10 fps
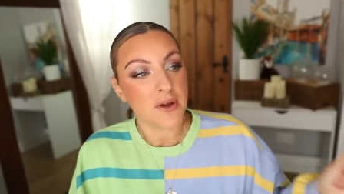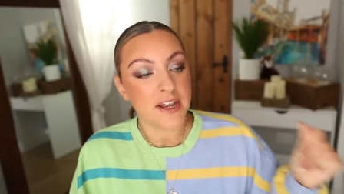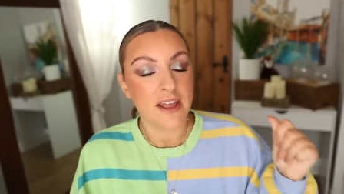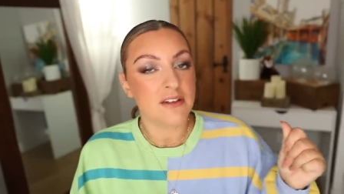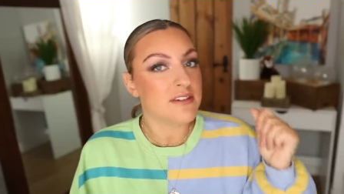I
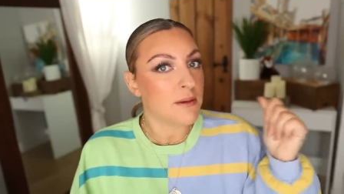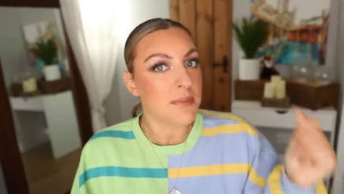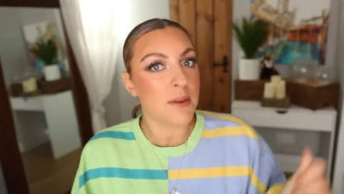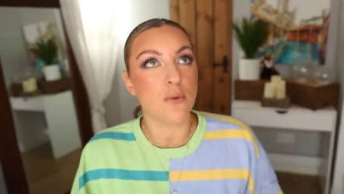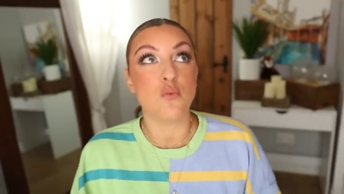know some
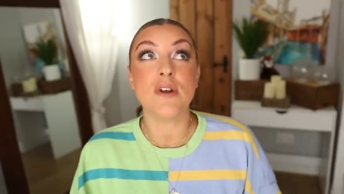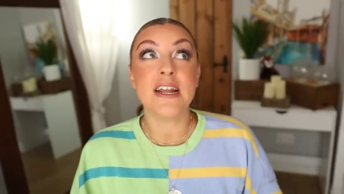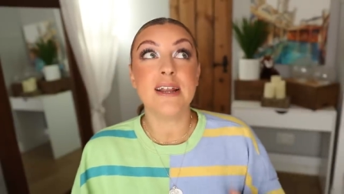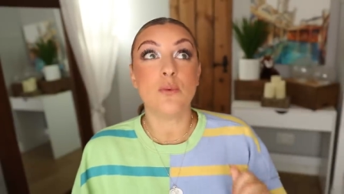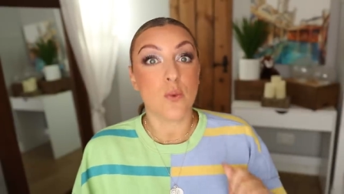people
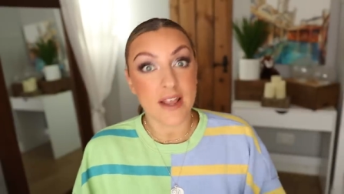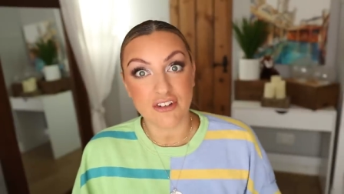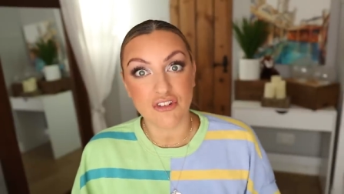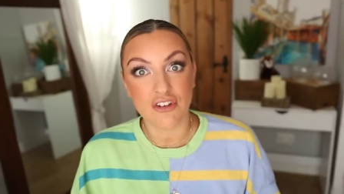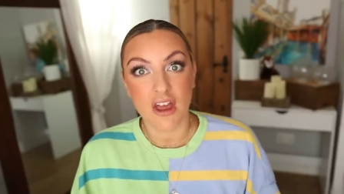really
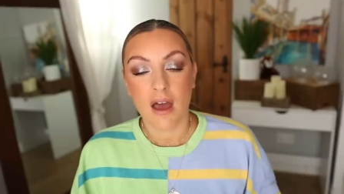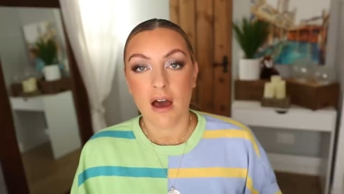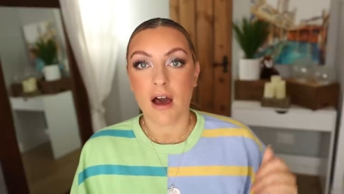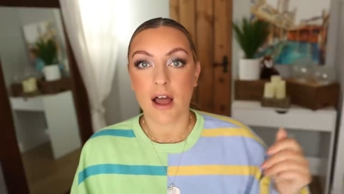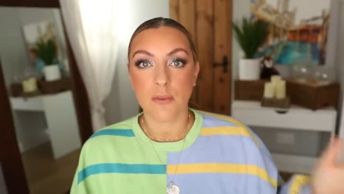wish
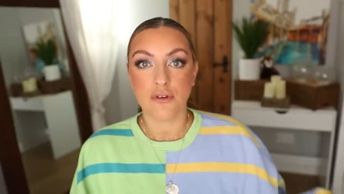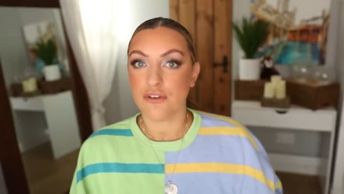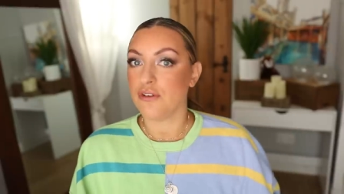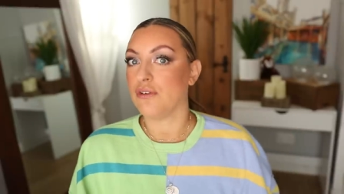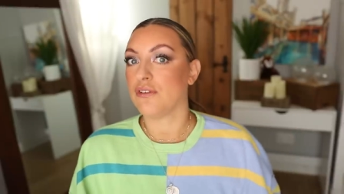I would
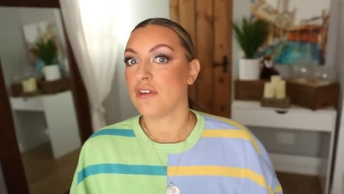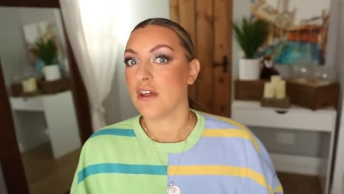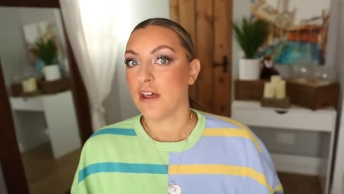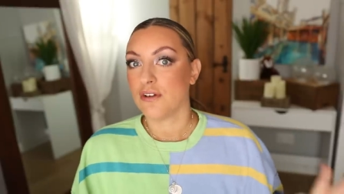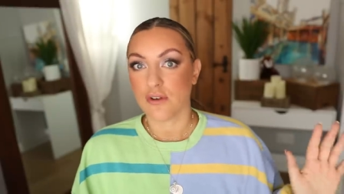use
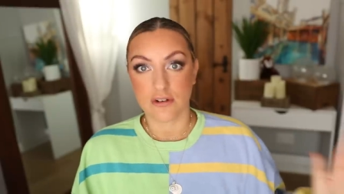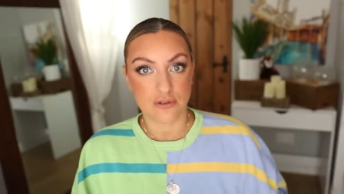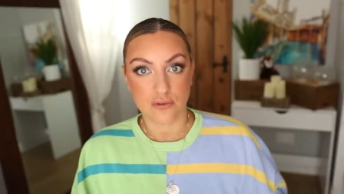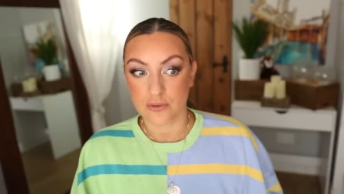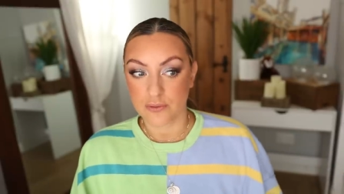
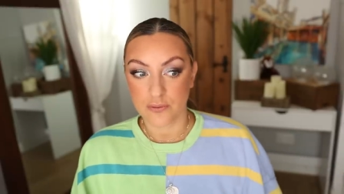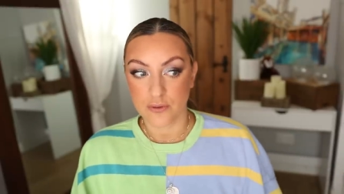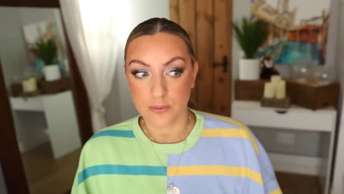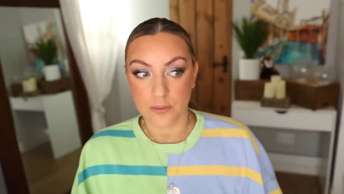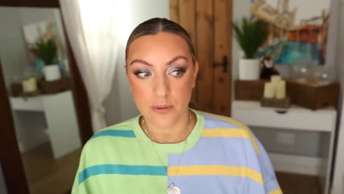drugstore or
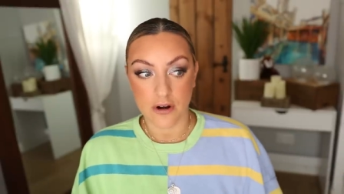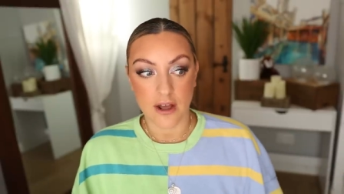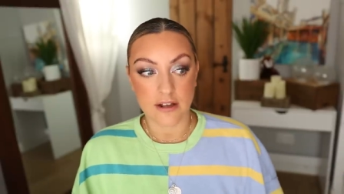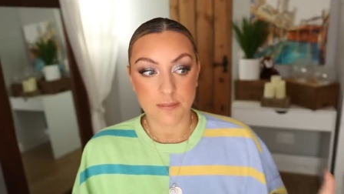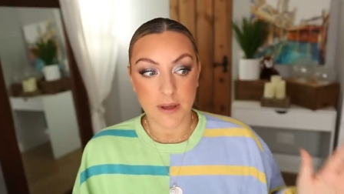affordable
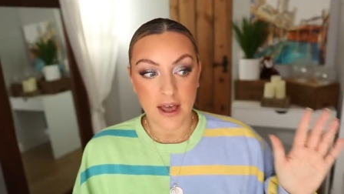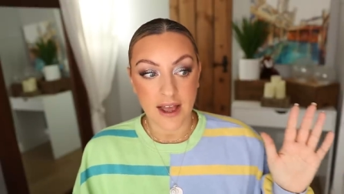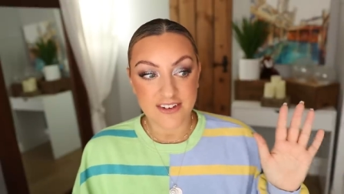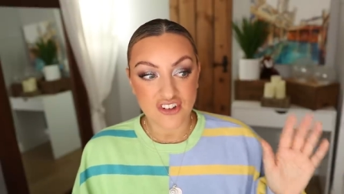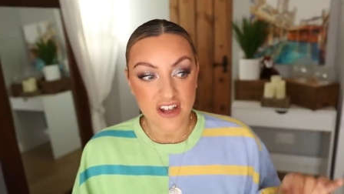products but
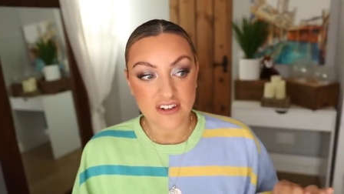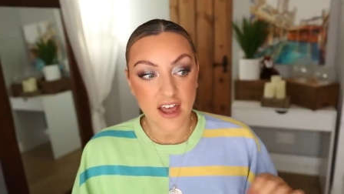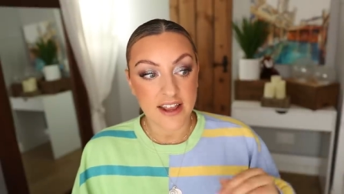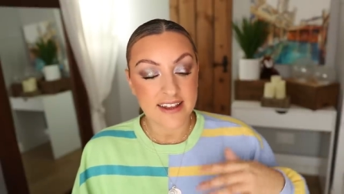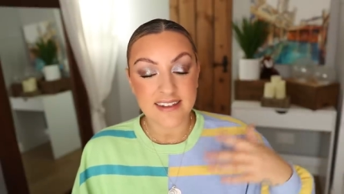i just
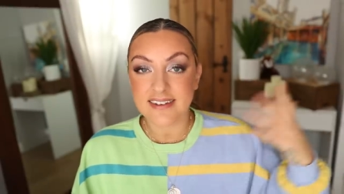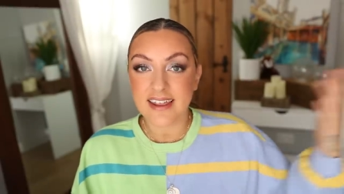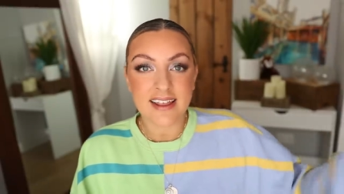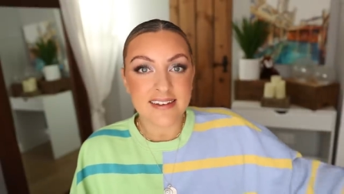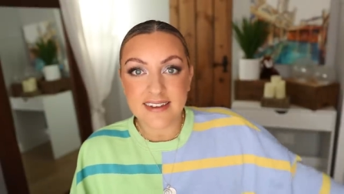i it's
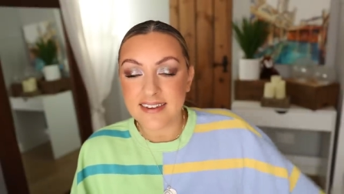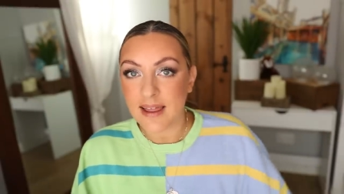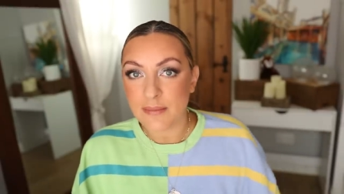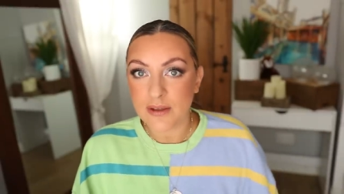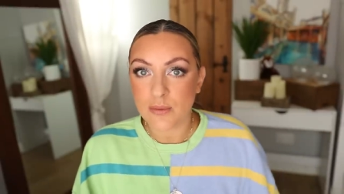it's the
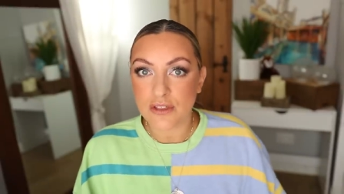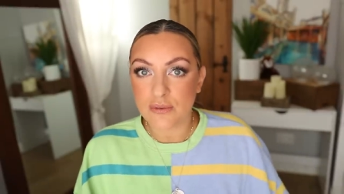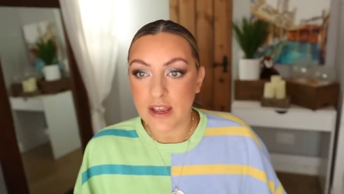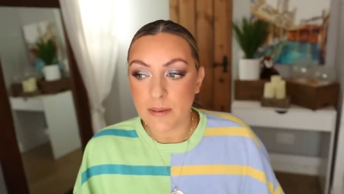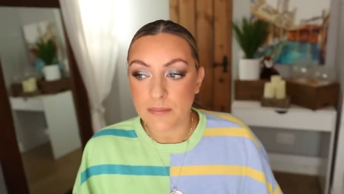same thing with
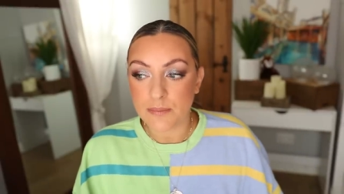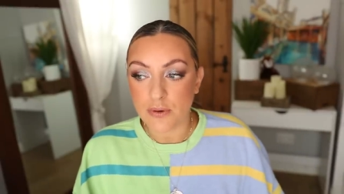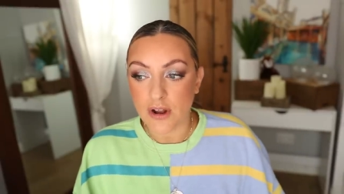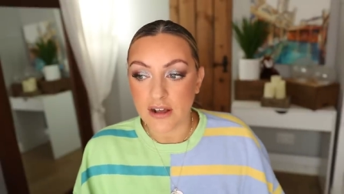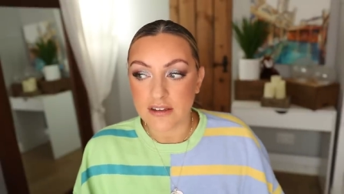cream
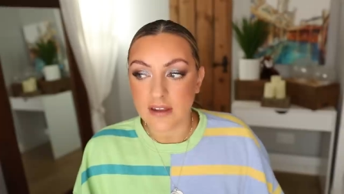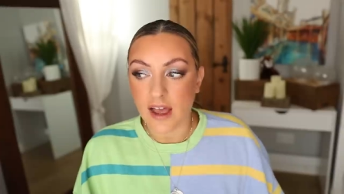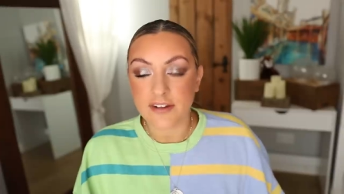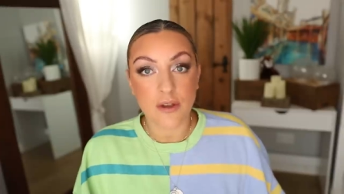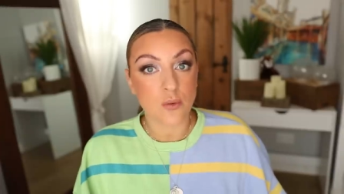products
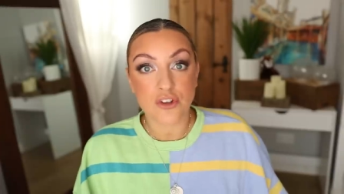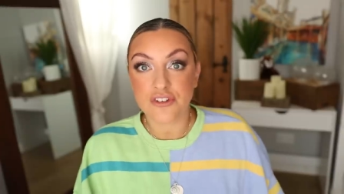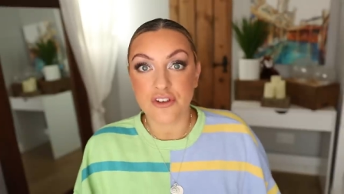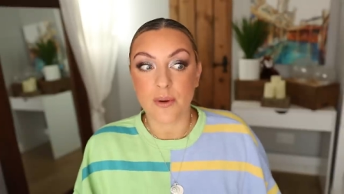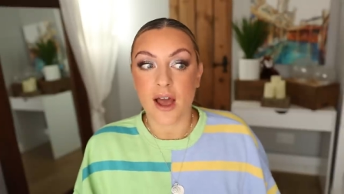i don't want
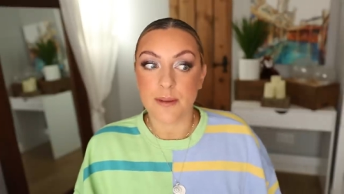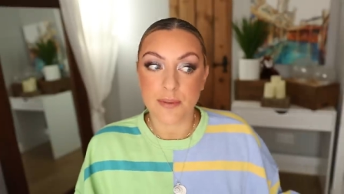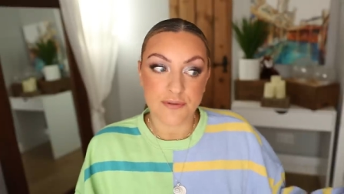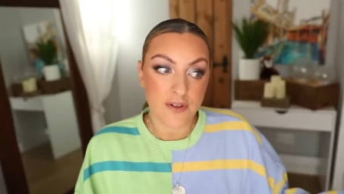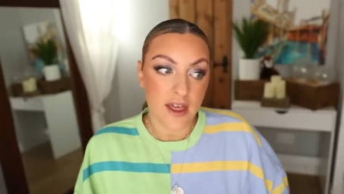to i
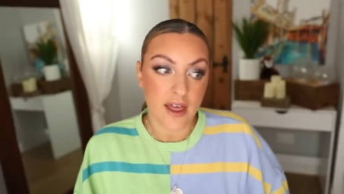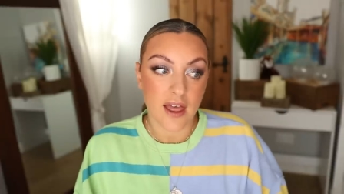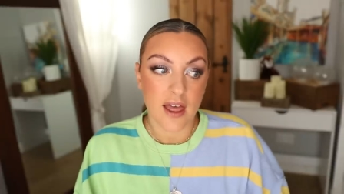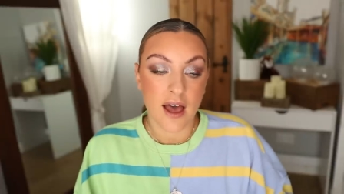prefer